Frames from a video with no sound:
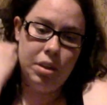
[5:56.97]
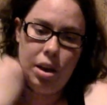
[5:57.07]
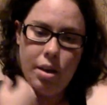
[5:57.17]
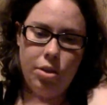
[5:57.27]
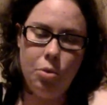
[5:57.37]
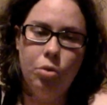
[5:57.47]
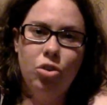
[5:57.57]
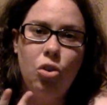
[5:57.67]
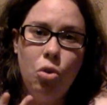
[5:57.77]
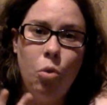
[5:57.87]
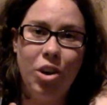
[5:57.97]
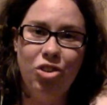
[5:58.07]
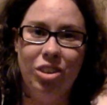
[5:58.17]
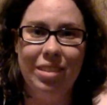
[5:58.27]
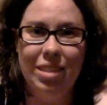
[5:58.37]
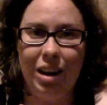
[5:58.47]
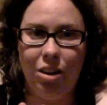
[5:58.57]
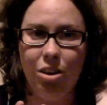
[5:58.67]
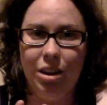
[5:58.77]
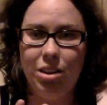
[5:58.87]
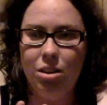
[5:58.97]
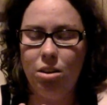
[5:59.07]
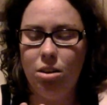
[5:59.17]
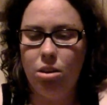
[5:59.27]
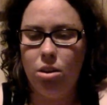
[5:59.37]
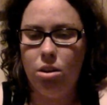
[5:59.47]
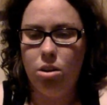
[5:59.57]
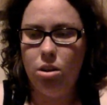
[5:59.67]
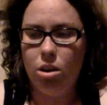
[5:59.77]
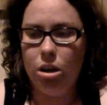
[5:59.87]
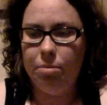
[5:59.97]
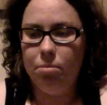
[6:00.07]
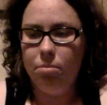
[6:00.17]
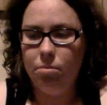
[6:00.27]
And there were 2 questions that I got. One